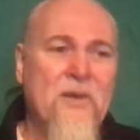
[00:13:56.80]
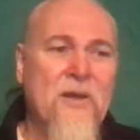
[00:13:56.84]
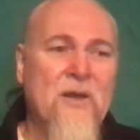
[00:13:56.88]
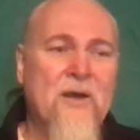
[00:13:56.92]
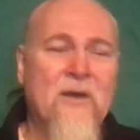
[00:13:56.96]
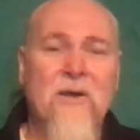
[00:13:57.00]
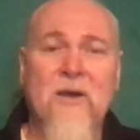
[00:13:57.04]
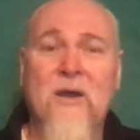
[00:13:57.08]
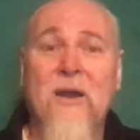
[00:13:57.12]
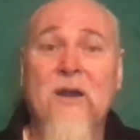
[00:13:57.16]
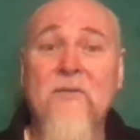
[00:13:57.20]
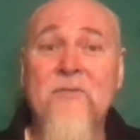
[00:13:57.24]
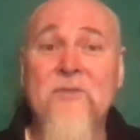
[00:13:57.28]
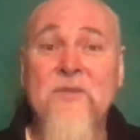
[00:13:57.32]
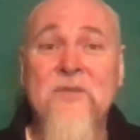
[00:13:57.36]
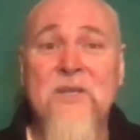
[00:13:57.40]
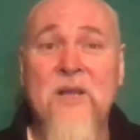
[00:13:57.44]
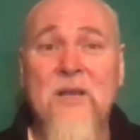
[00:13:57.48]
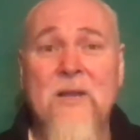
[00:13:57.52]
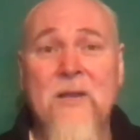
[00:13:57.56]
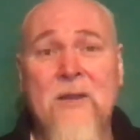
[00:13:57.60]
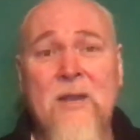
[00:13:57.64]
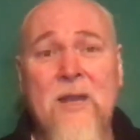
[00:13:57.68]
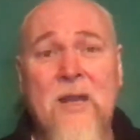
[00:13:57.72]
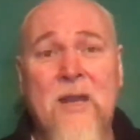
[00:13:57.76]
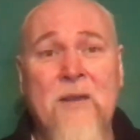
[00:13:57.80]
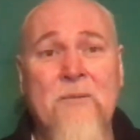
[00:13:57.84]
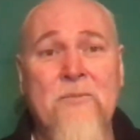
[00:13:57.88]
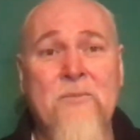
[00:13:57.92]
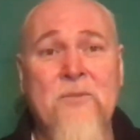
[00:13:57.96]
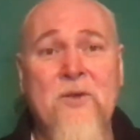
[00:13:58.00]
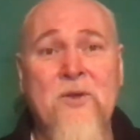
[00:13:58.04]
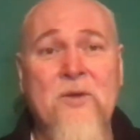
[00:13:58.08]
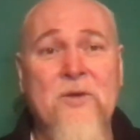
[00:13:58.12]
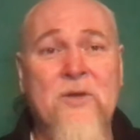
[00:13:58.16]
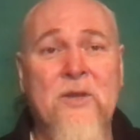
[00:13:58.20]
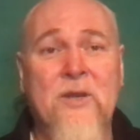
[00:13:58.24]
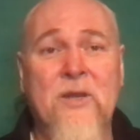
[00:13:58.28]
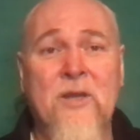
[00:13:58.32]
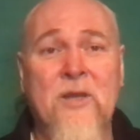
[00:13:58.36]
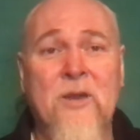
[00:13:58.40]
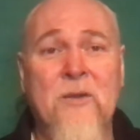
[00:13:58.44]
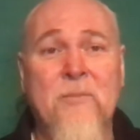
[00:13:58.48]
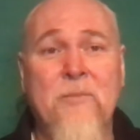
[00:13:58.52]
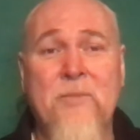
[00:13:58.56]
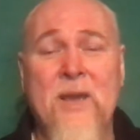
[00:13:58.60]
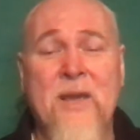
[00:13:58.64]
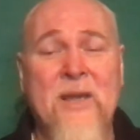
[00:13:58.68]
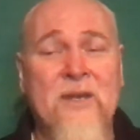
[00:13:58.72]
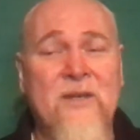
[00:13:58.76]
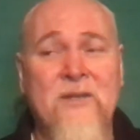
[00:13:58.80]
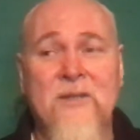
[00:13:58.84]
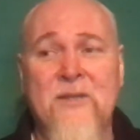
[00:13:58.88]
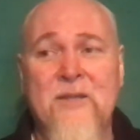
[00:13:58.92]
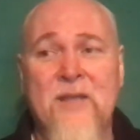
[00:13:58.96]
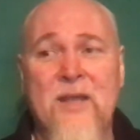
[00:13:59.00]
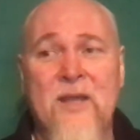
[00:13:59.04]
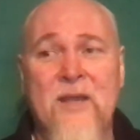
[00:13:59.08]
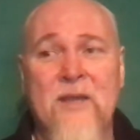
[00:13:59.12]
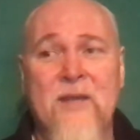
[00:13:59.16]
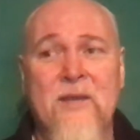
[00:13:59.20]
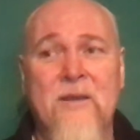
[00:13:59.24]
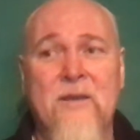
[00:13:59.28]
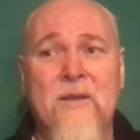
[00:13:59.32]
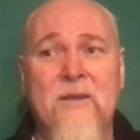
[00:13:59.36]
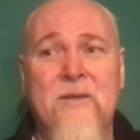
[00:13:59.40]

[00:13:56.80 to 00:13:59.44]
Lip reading: Obviously, I'm not going to go back to that.